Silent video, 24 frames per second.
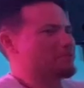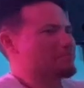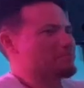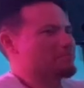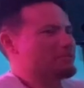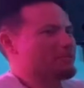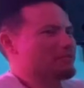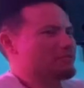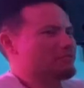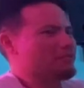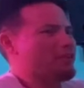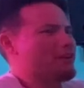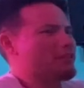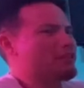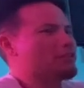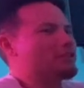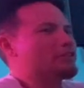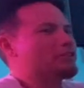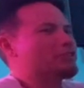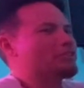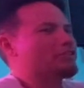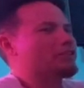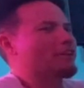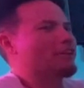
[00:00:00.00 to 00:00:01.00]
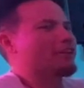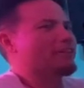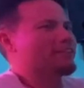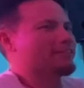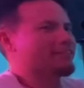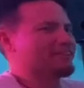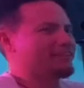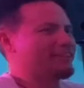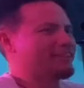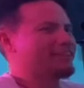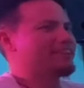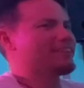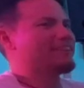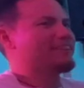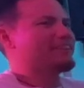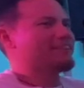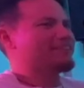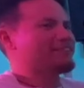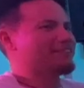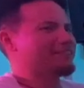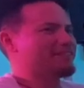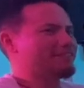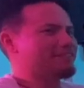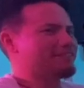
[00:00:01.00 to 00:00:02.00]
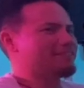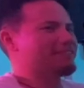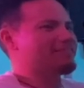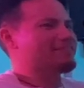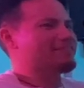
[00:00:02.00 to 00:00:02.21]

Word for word: and Bill, father, father, and son. Ah, oh, cool.